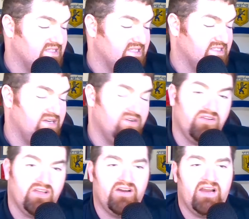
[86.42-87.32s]
as I
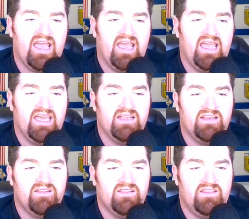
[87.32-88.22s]
said earlier.
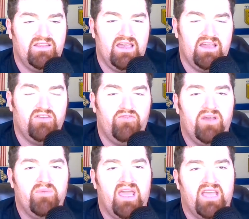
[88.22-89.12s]
And yeah,
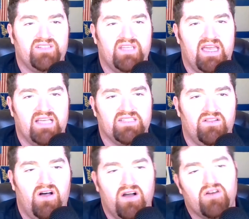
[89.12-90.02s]
their family actually
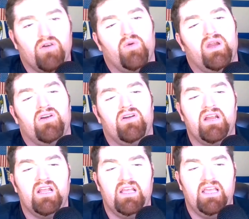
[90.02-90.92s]
has a long
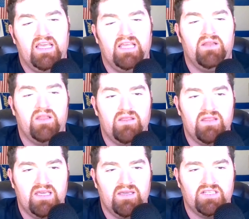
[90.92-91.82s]
career in
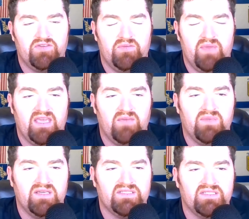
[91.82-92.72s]
the
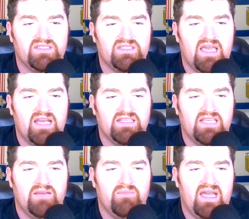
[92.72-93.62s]
history-making business,
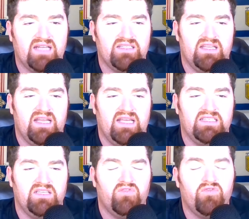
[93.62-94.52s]
kind of dating back to the
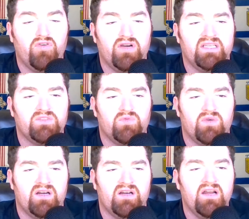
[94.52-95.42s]

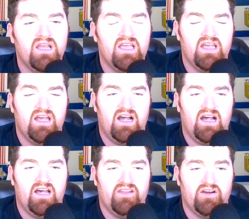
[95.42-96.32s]
1940s, where
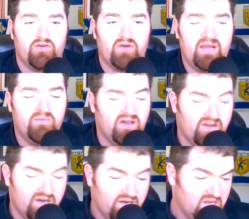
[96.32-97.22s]
their
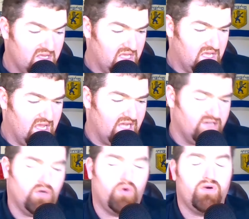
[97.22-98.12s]
grandmother,
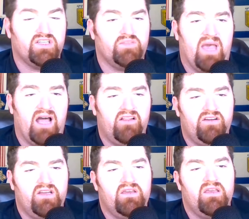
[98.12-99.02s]
Doris
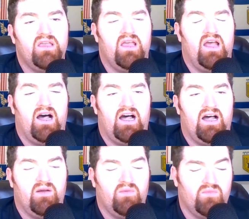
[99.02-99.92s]
Ballard,
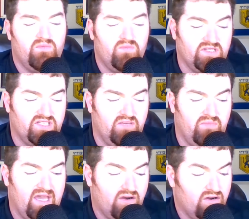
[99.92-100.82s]
when
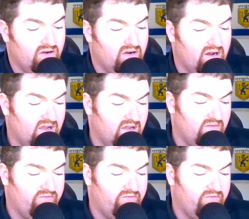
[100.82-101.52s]
she met her